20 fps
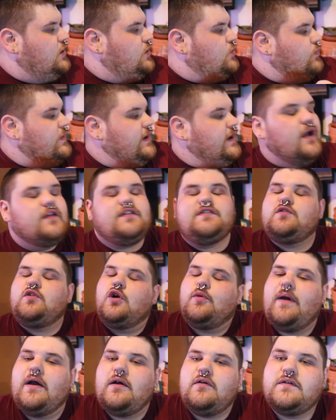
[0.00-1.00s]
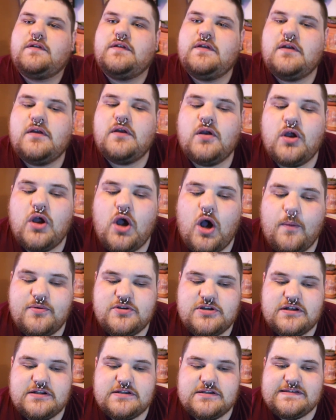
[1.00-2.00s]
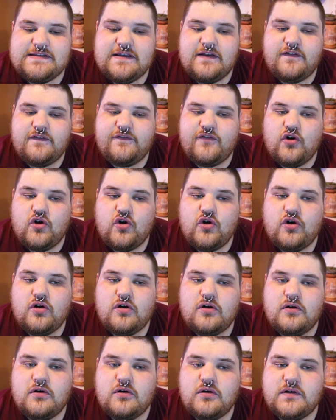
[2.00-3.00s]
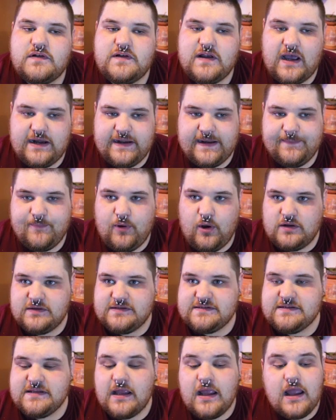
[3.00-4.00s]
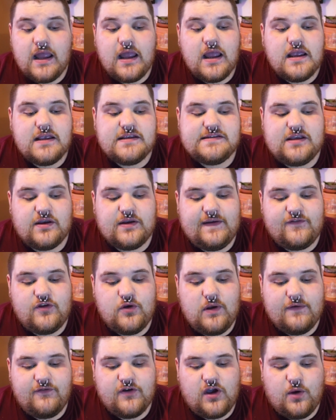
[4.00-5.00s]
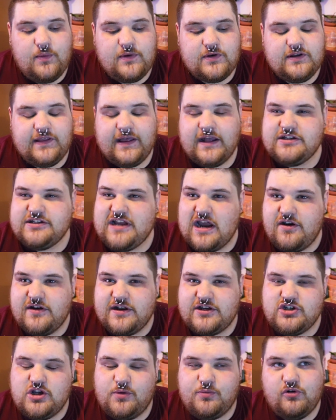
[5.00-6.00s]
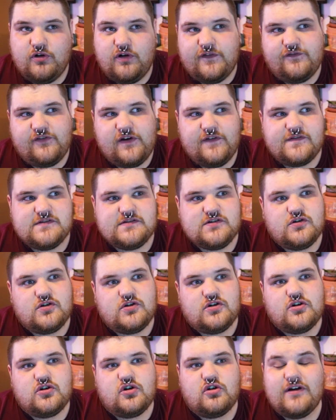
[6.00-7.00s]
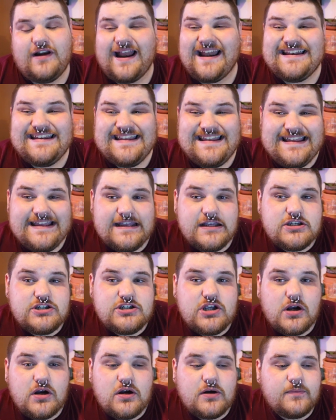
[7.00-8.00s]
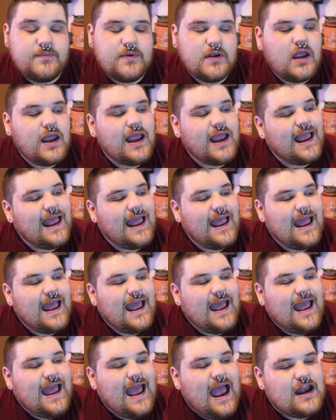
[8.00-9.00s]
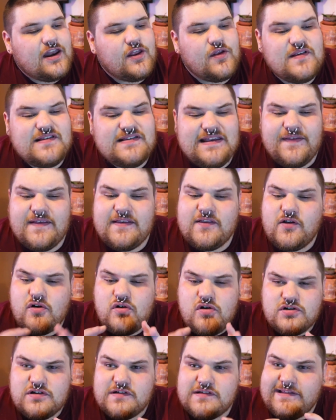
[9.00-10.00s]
we're going to talk about options for tiny pots. So if you ever go into like a charity shop or a thrift store or an antique shop and you see these gorgeous